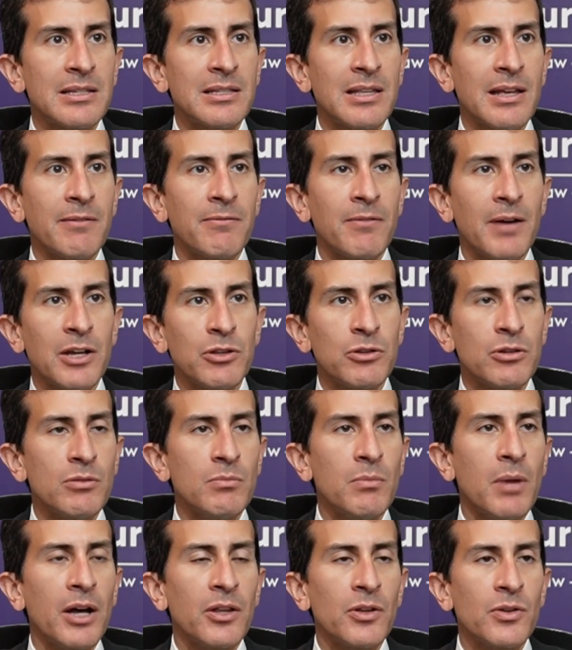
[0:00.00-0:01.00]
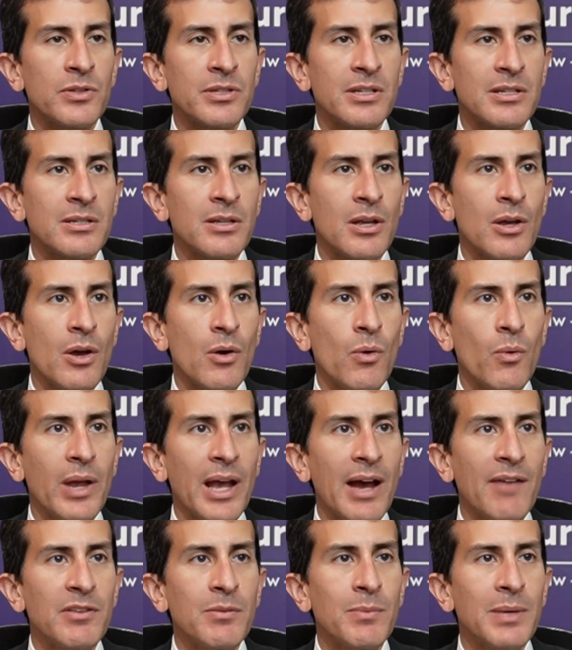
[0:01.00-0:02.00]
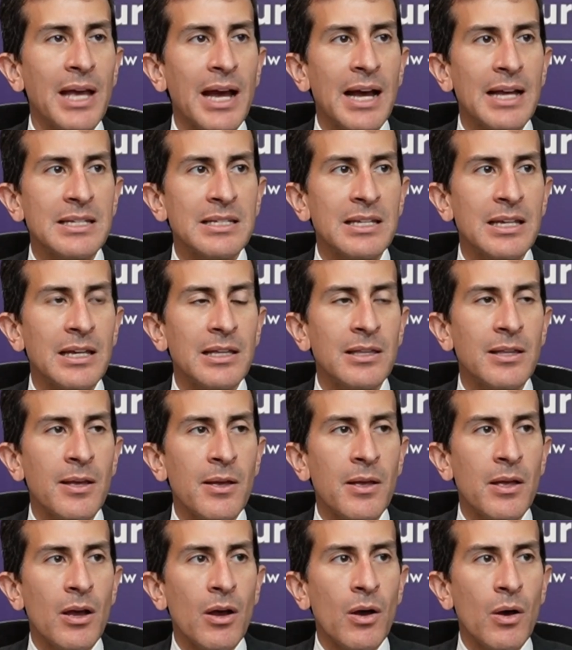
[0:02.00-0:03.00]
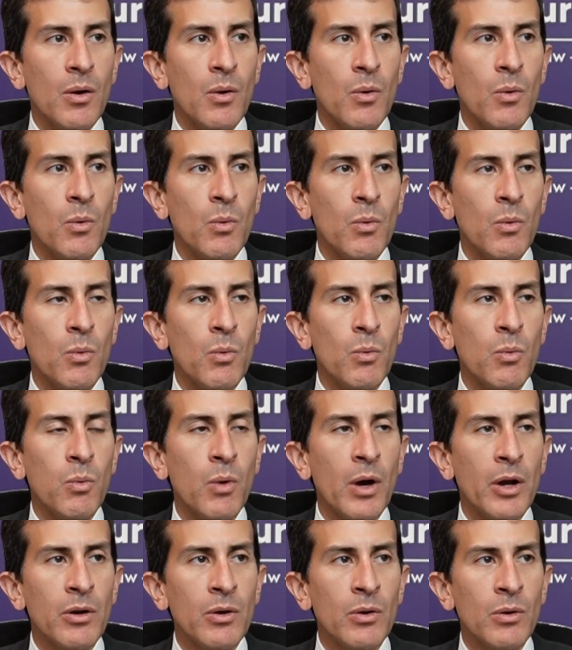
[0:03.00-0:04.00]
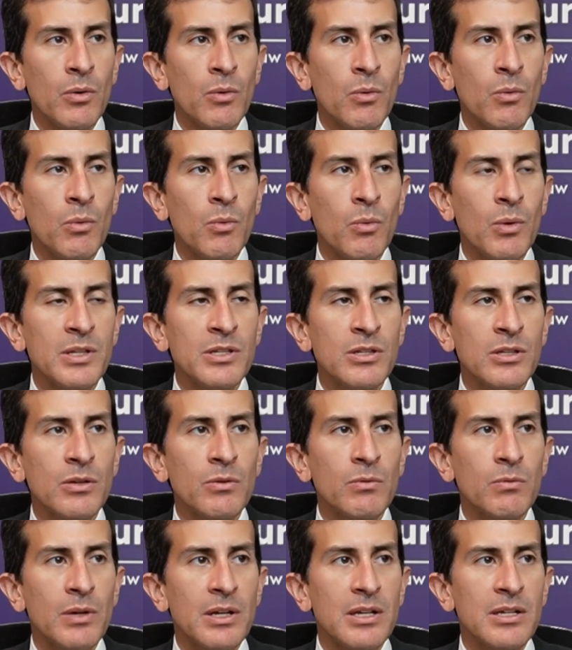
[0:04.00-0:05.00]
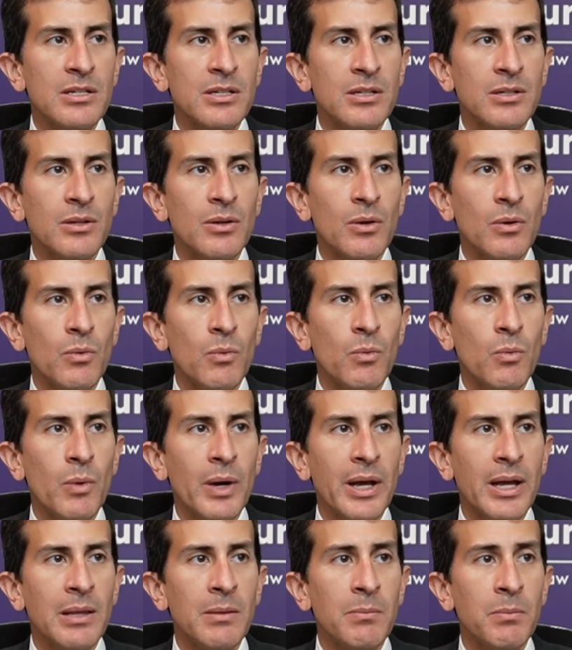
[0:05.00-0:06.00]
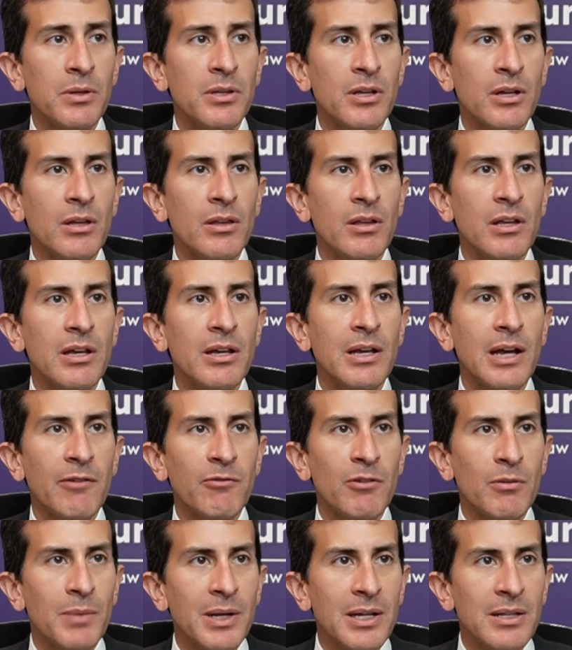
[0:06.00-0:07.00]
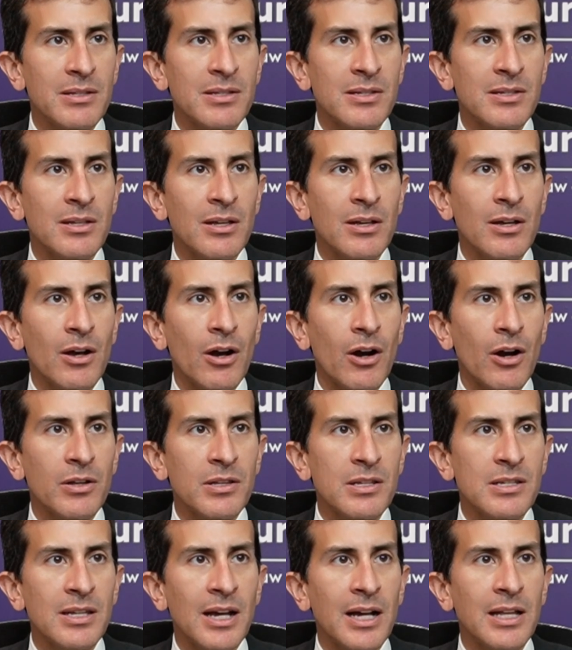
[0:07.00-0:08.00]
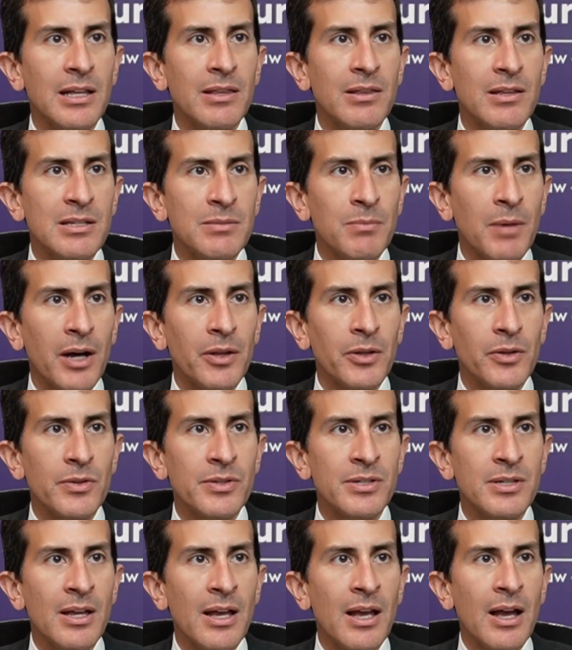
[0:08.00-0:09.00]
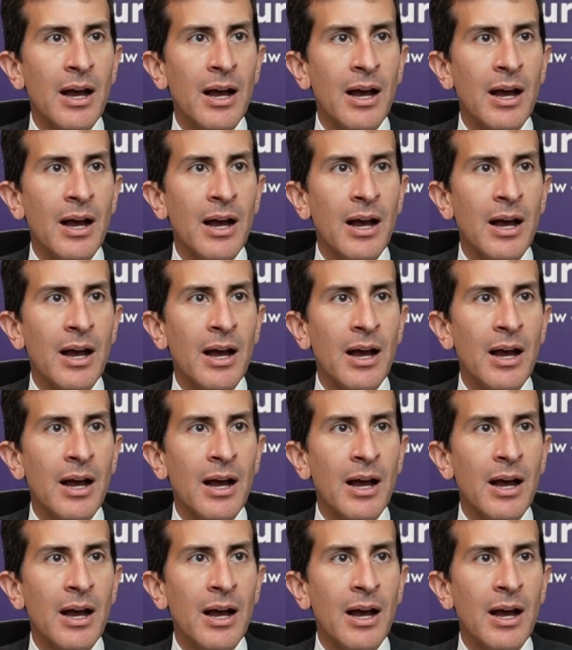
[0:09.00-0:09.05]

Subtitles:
fine-tune models, is we have to be asking, what's the risk when particularly governments are designing these models?